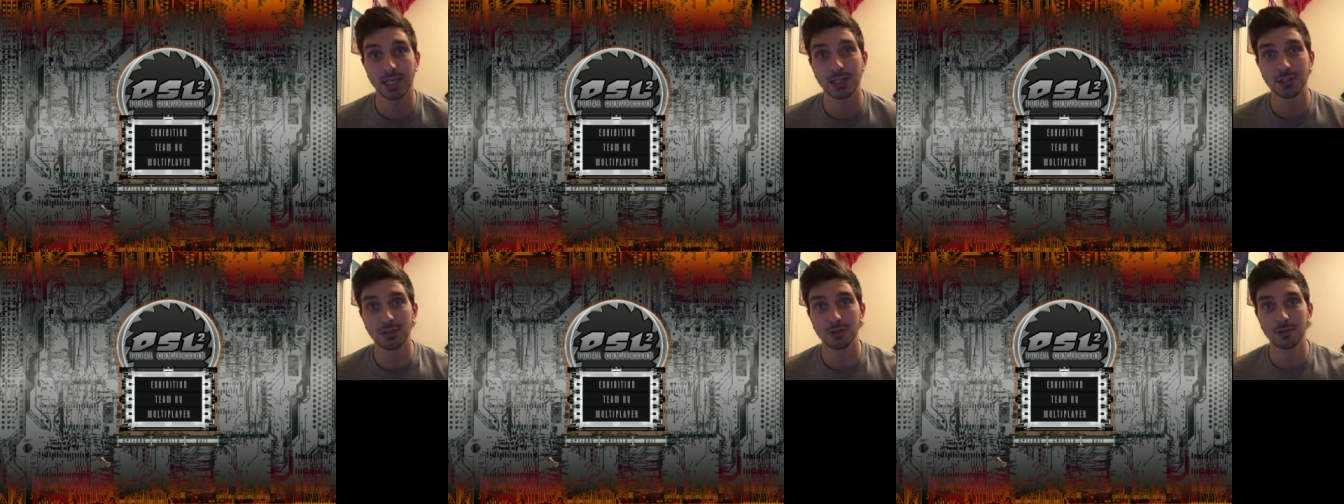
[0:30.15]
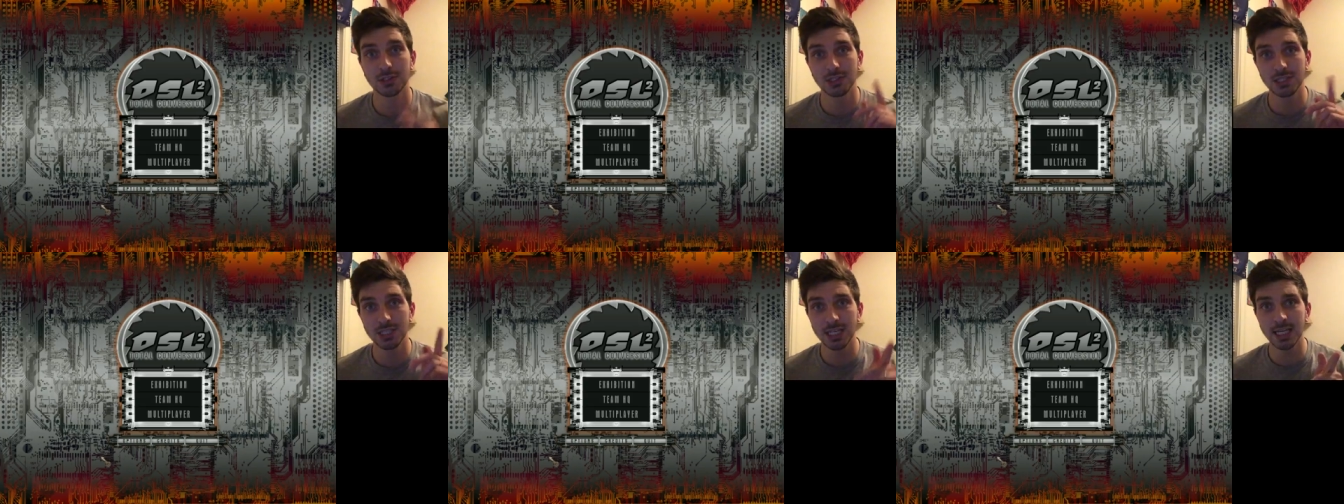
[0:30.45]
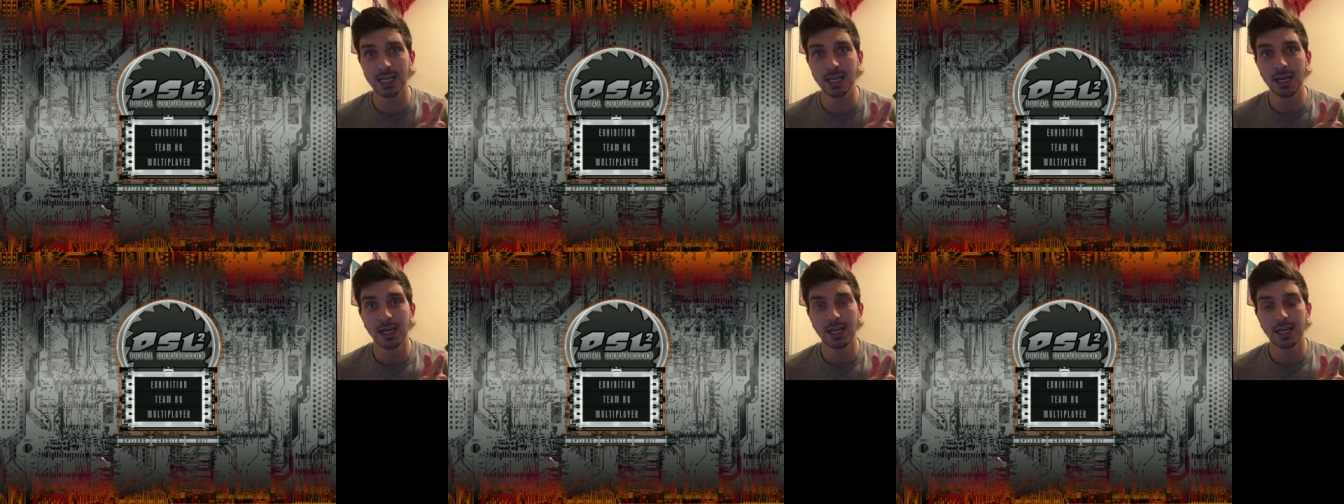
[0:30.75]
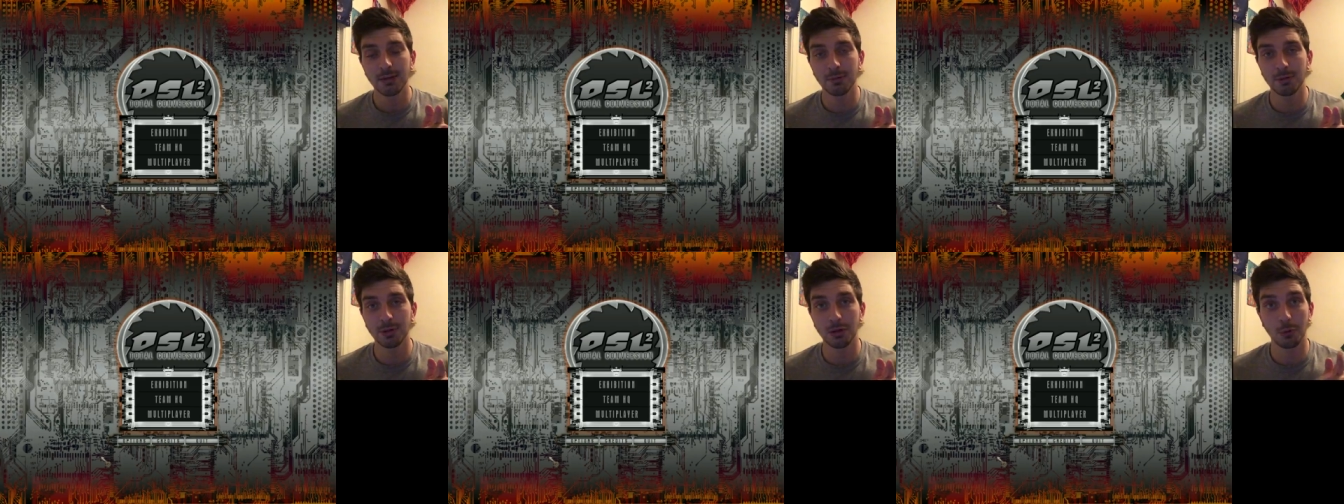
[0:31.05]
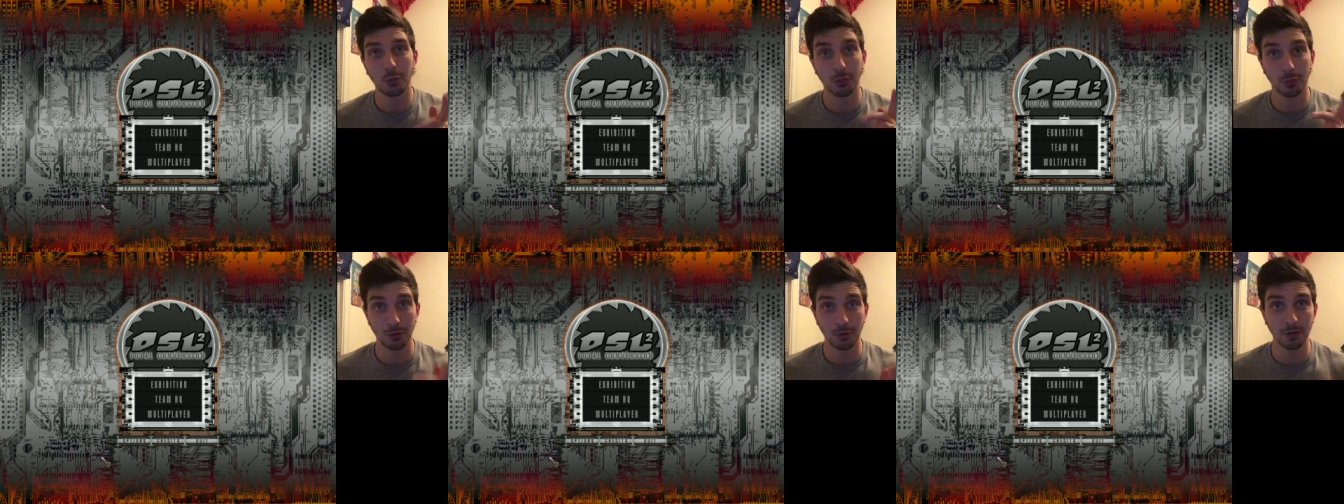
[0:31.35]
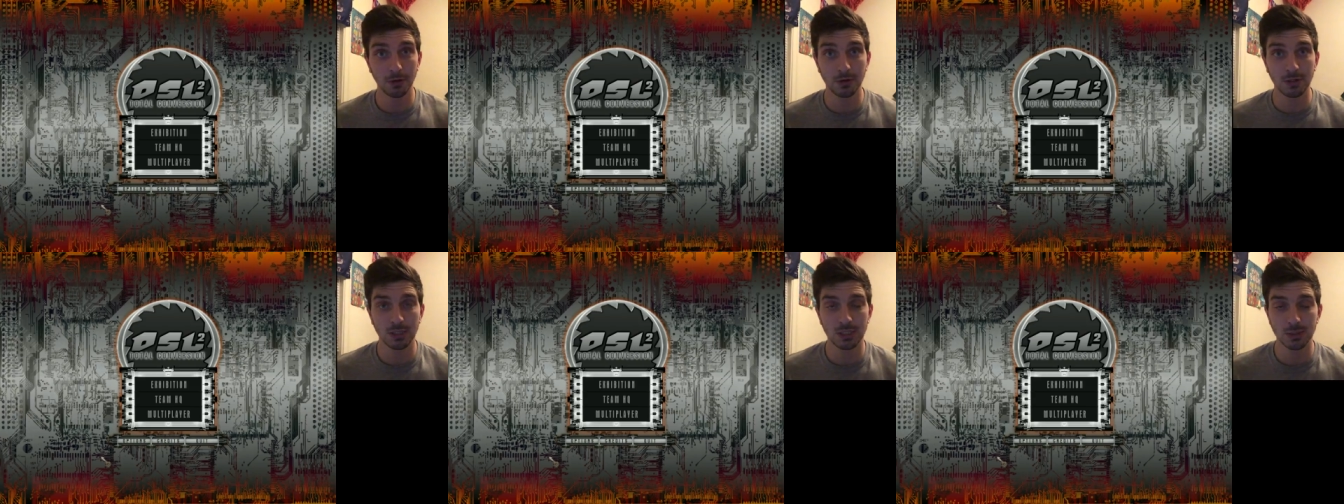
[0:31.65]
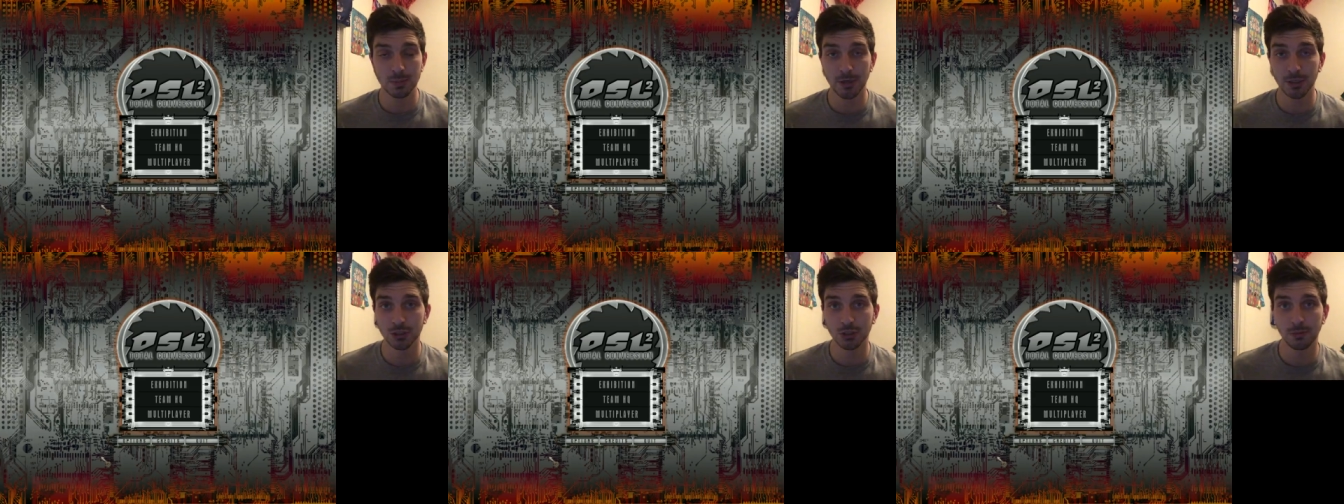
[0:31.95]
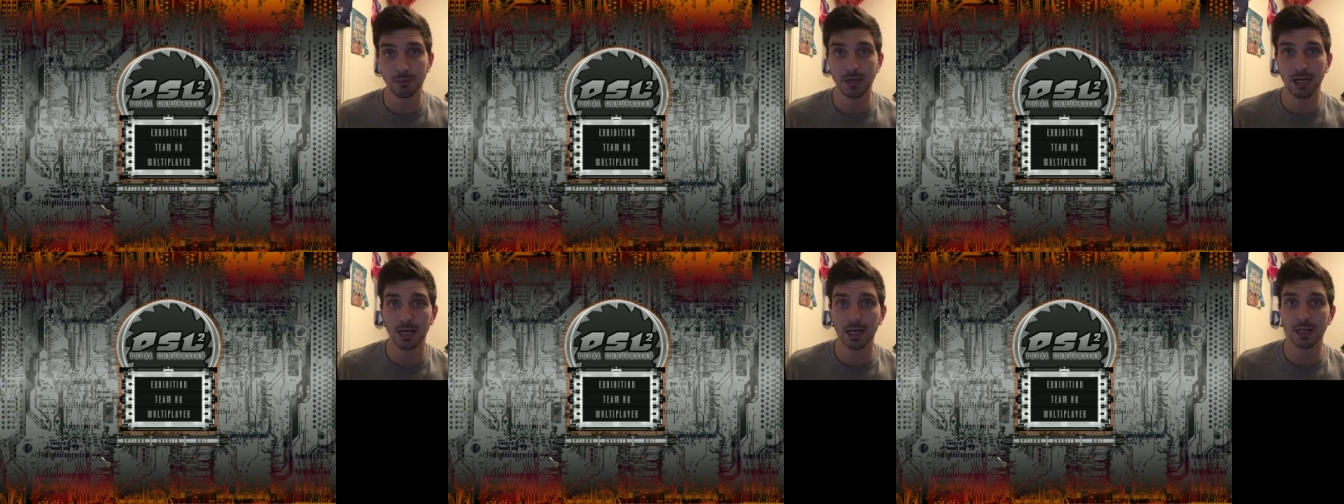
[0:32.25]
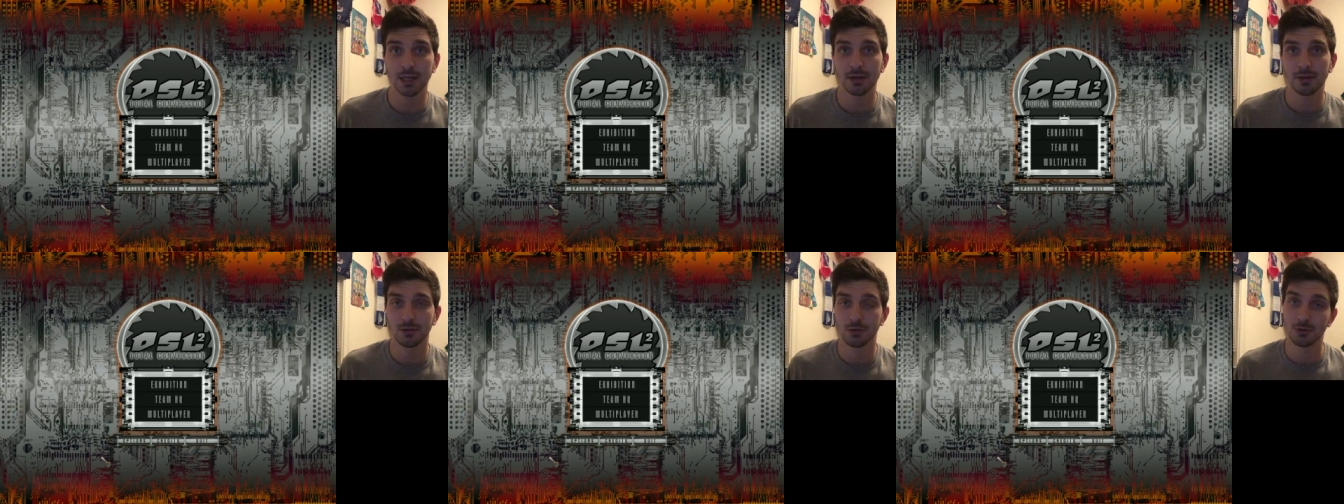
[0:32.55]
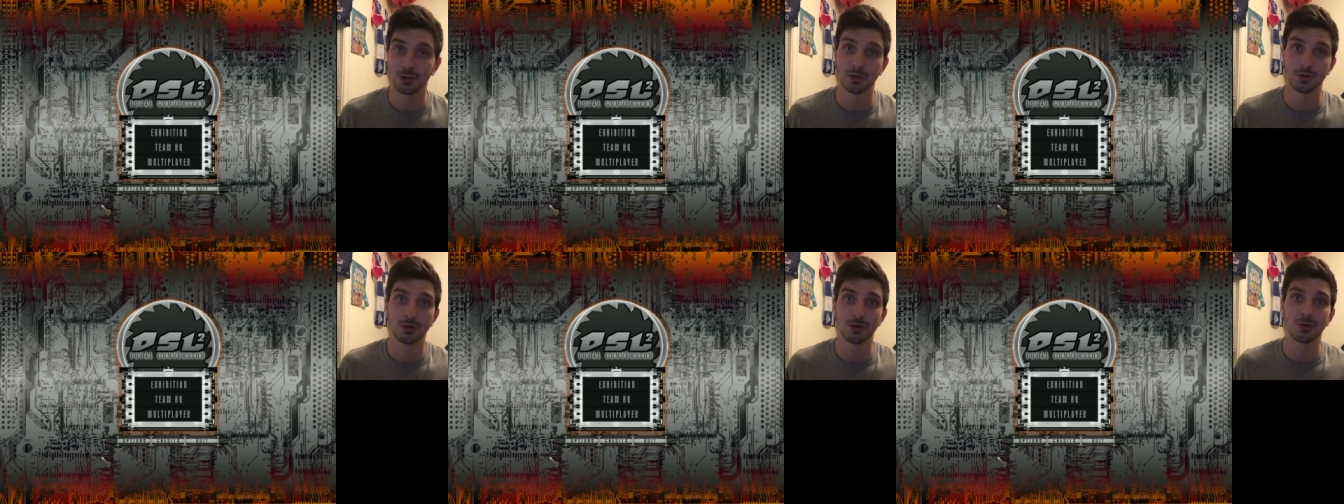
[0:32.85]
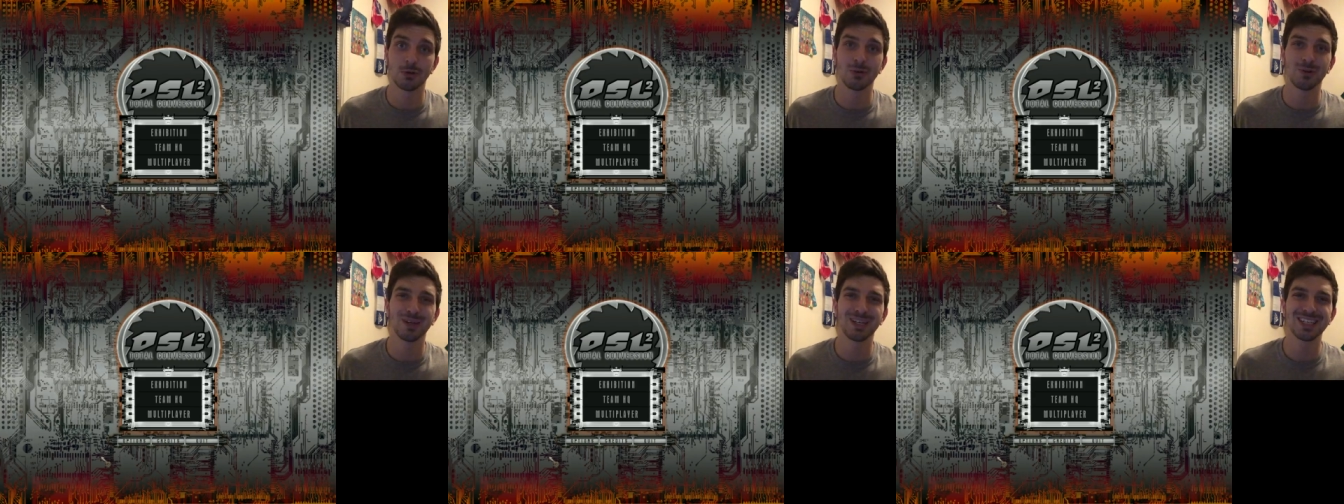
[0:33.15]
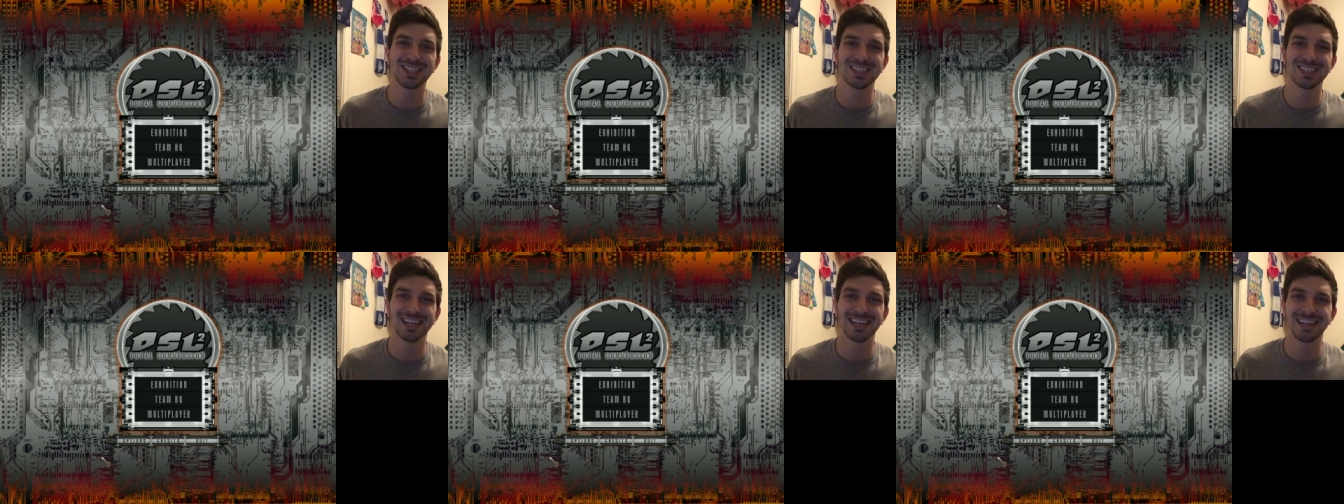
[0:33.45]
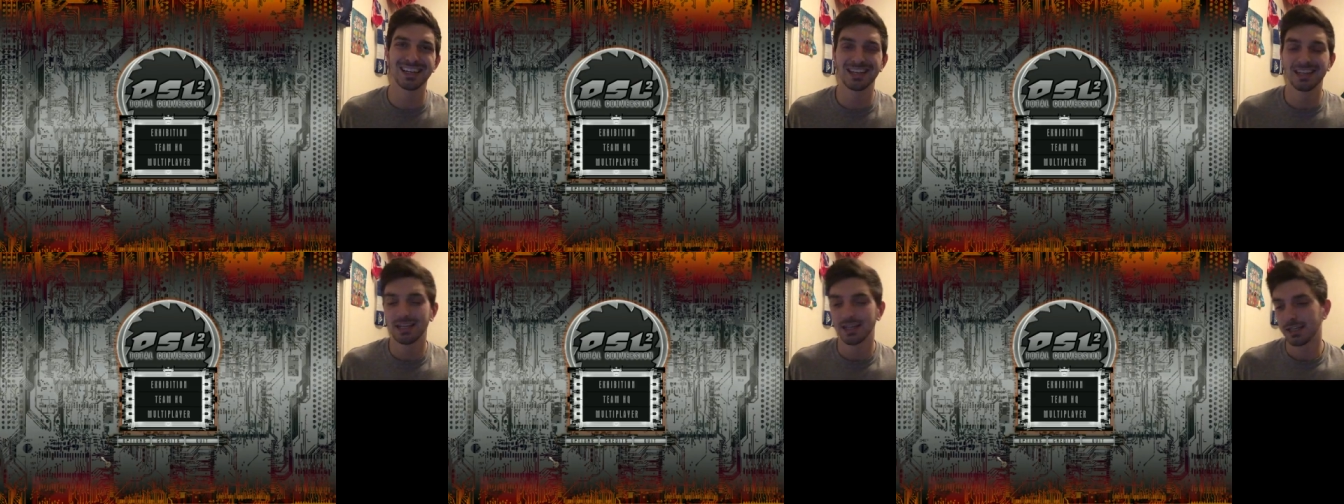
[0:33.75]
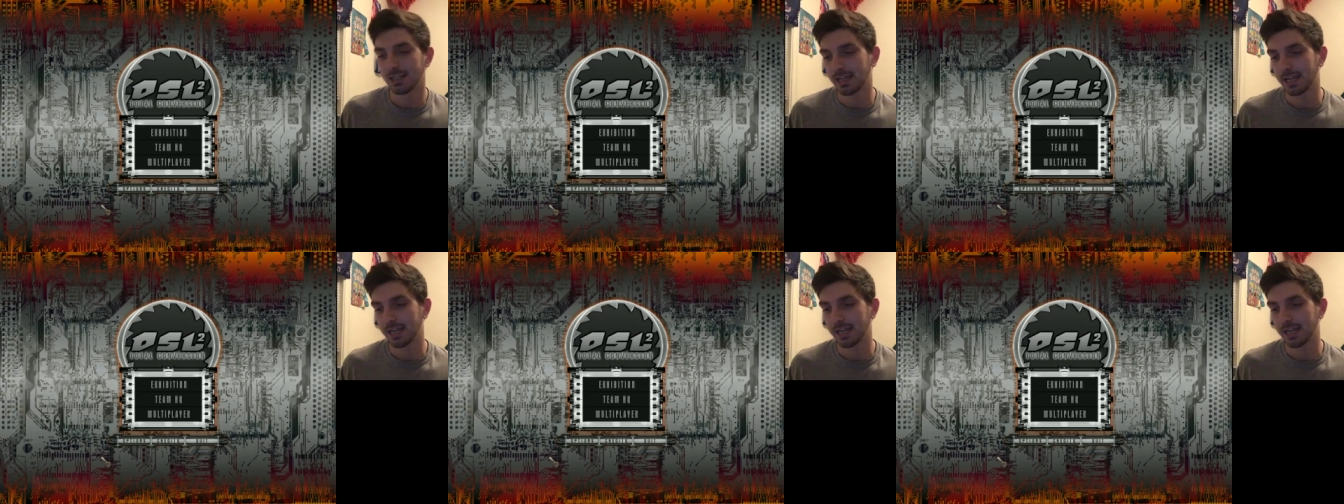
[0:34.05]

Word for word: As you'll see with our third special bot, you don't know who it is yet,